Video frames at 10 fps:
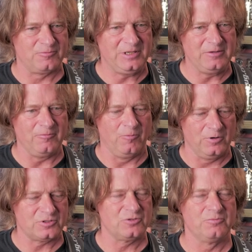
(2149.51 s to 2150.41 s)
We
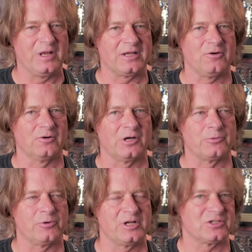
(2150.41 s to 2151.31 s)
want to make
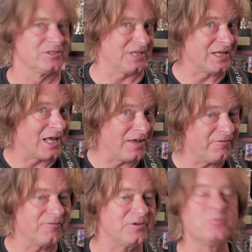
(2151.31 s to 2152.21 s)
collaborations, and I have
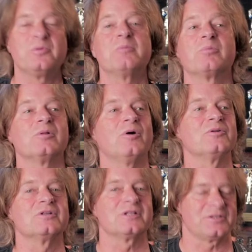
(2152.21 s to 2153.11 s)
a few people
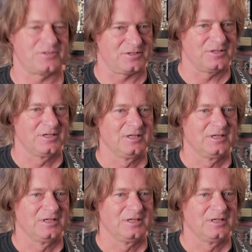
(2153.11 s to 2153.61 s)
on the list.